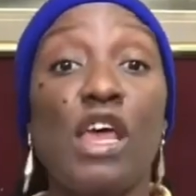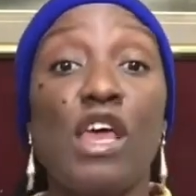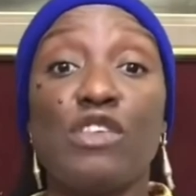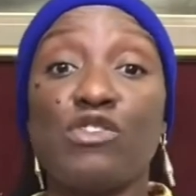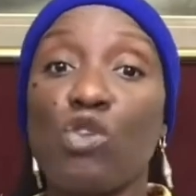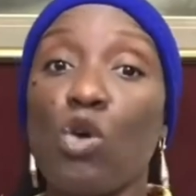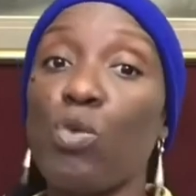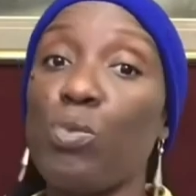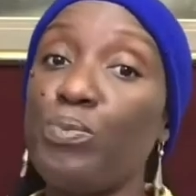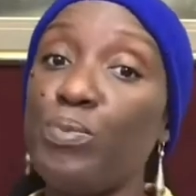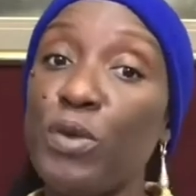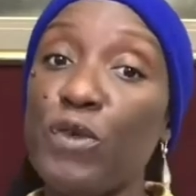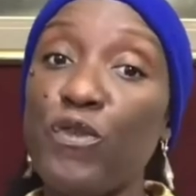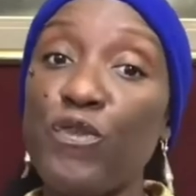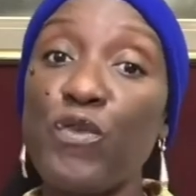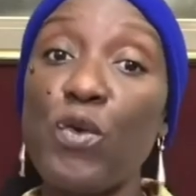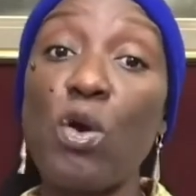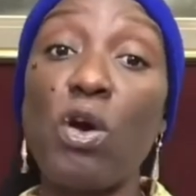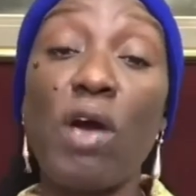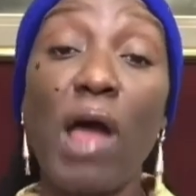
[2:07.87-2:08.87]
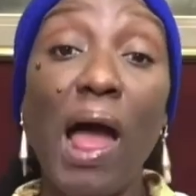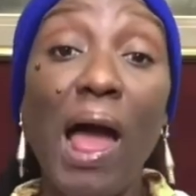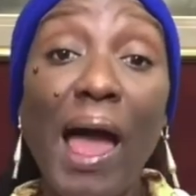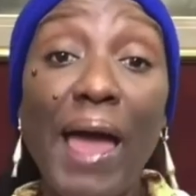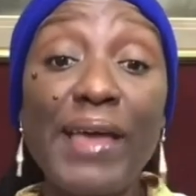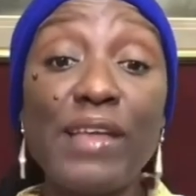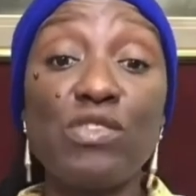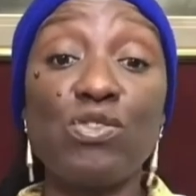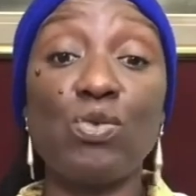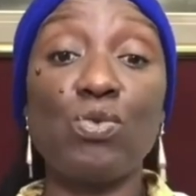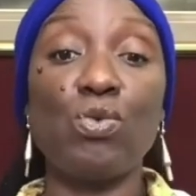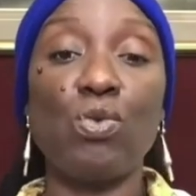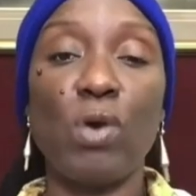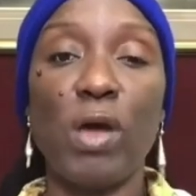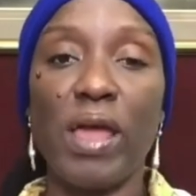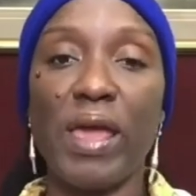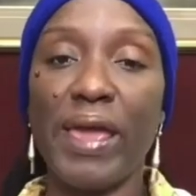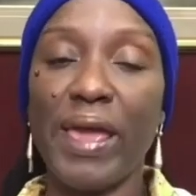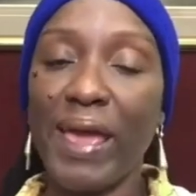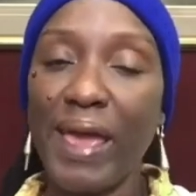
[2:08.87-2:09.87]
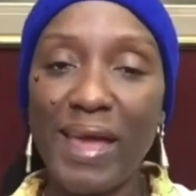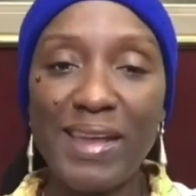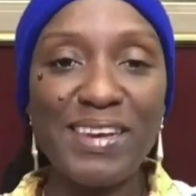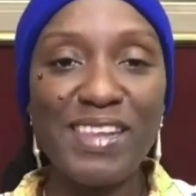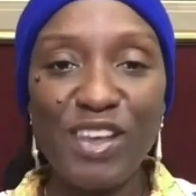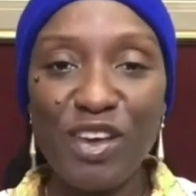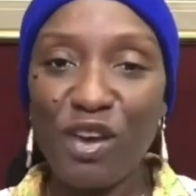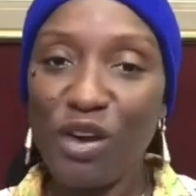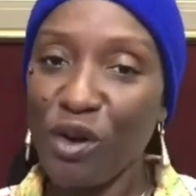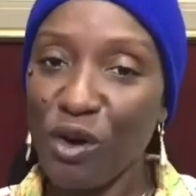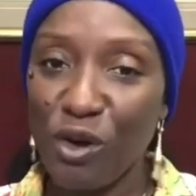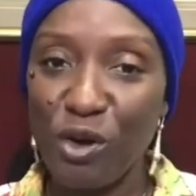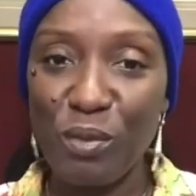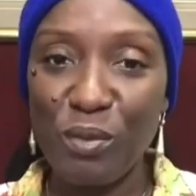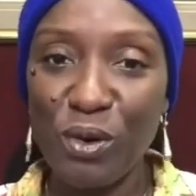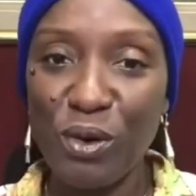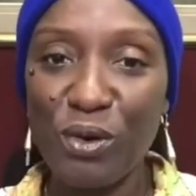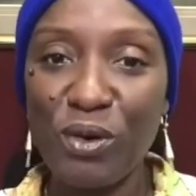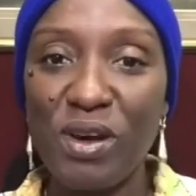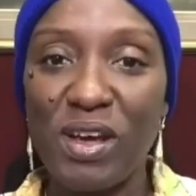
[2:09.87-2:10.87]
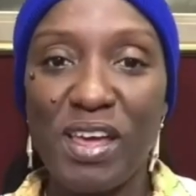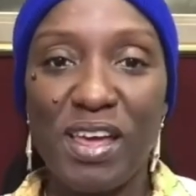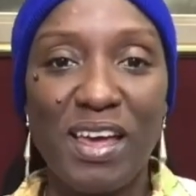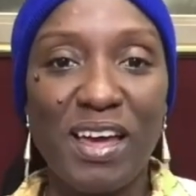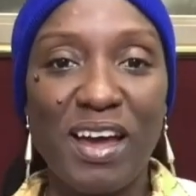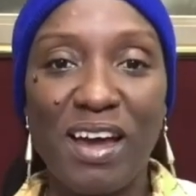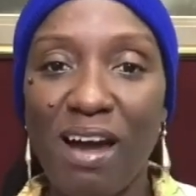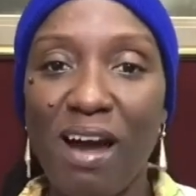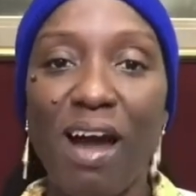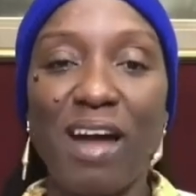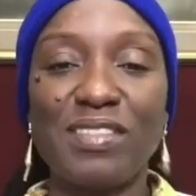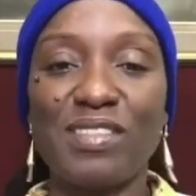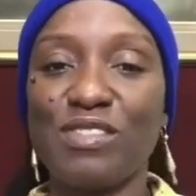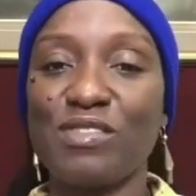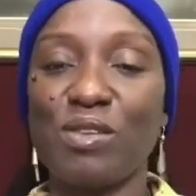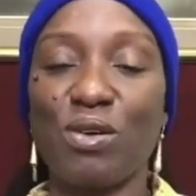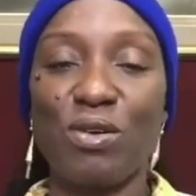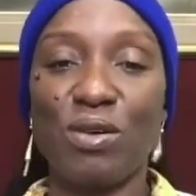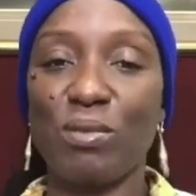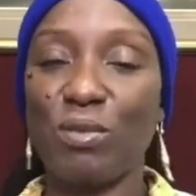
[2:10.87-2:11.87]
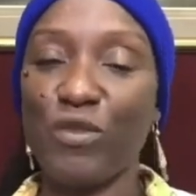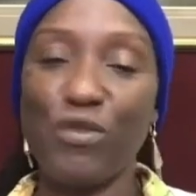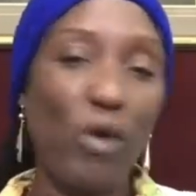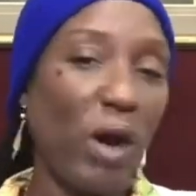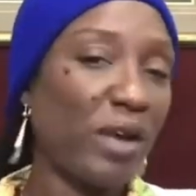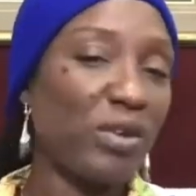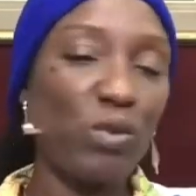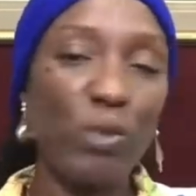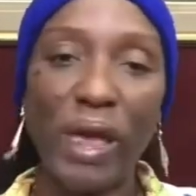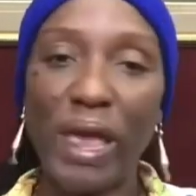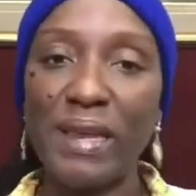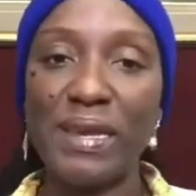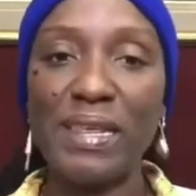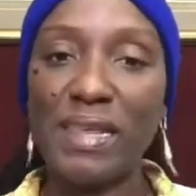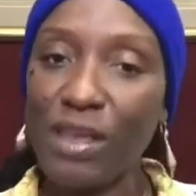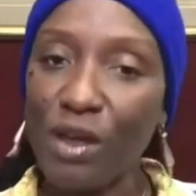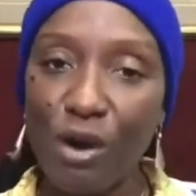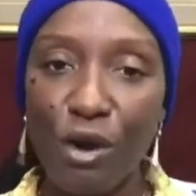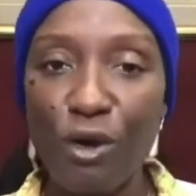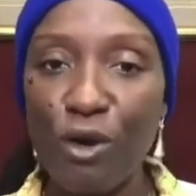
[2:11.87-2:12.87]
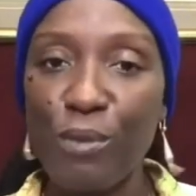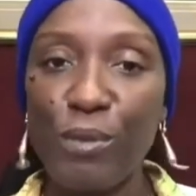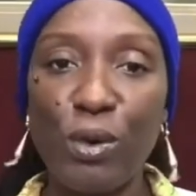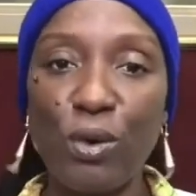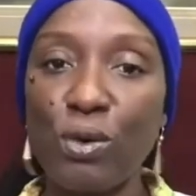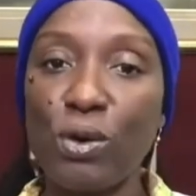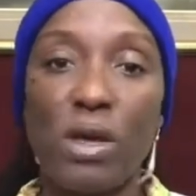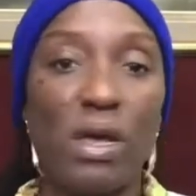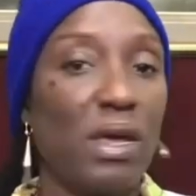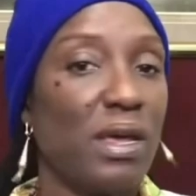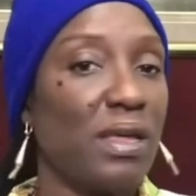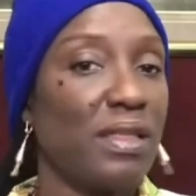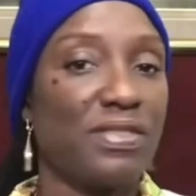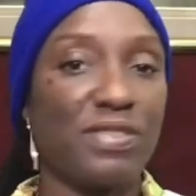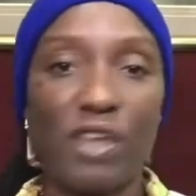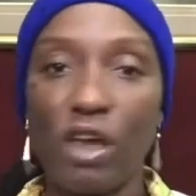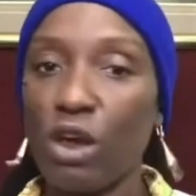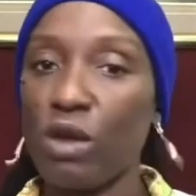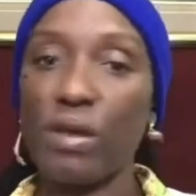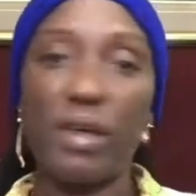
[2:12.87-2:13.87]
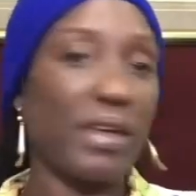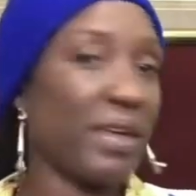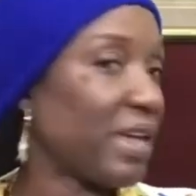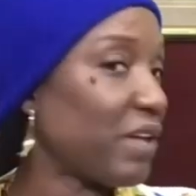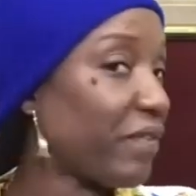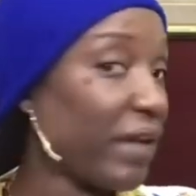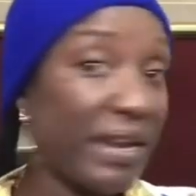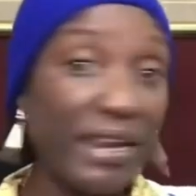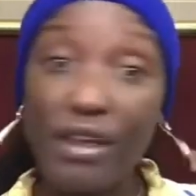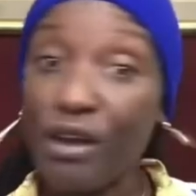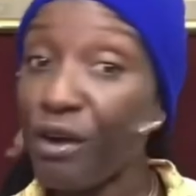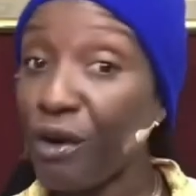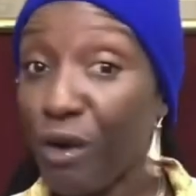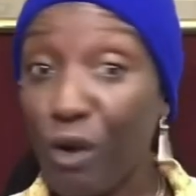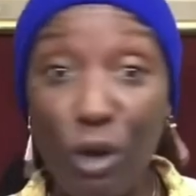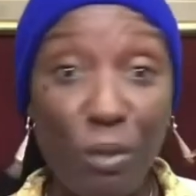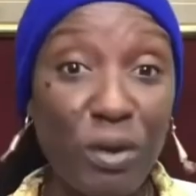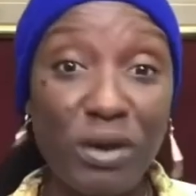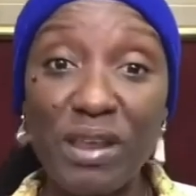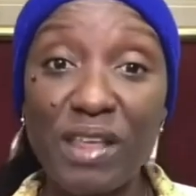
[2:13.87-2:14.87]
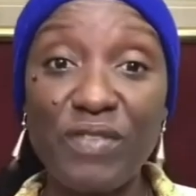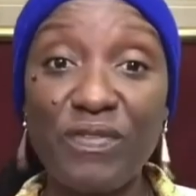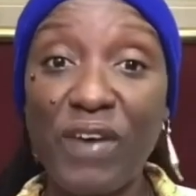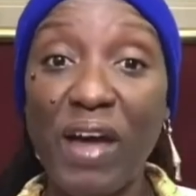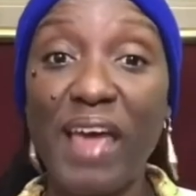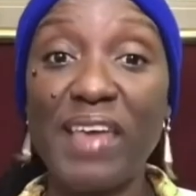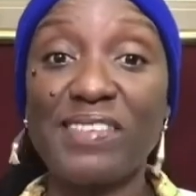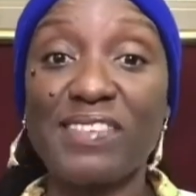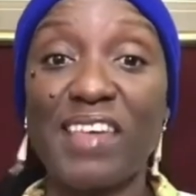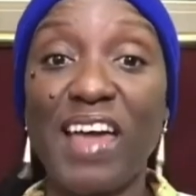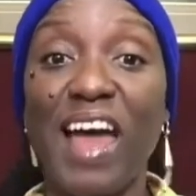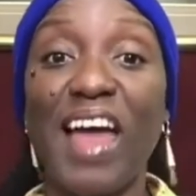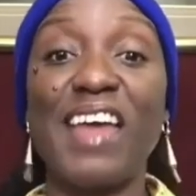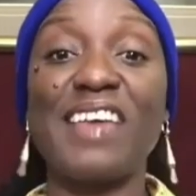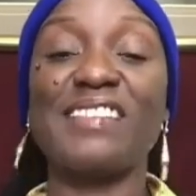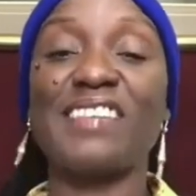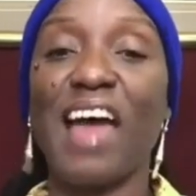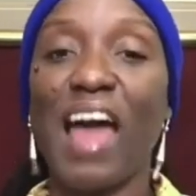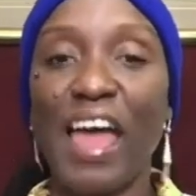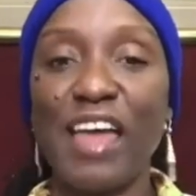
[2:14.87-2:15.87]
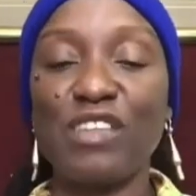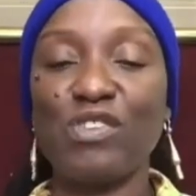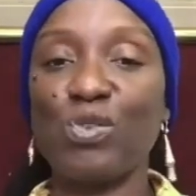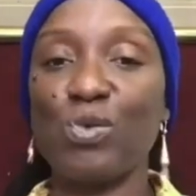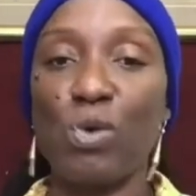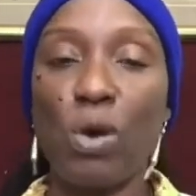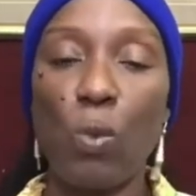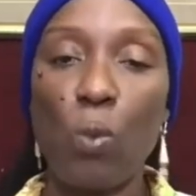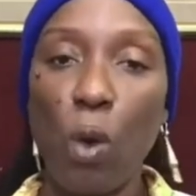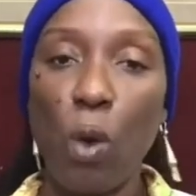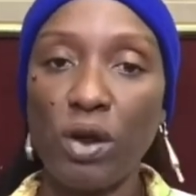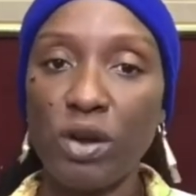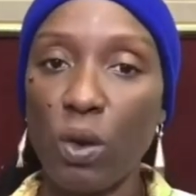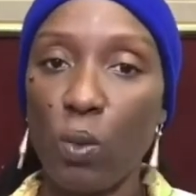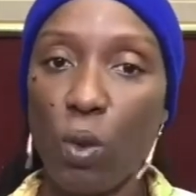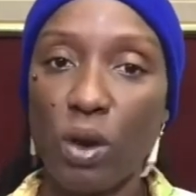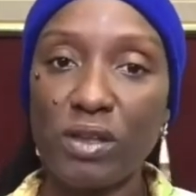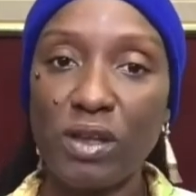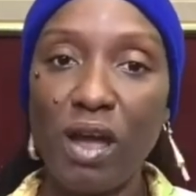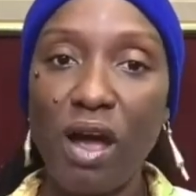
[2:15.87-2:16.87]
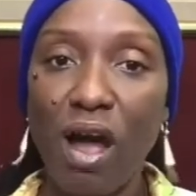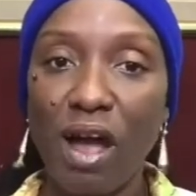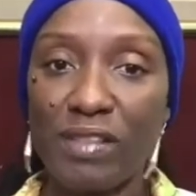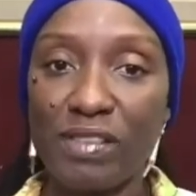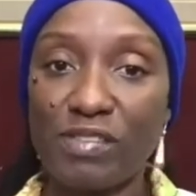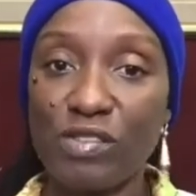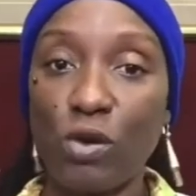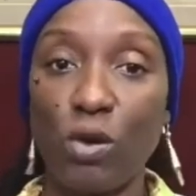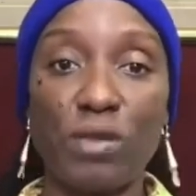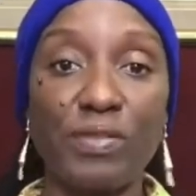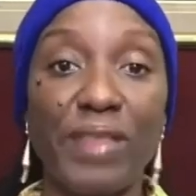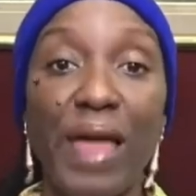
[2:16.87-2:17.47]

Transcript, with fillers: So before I do any herbal consult, before I do any herbal, give any herbal advice, guys, I do a one on one consult.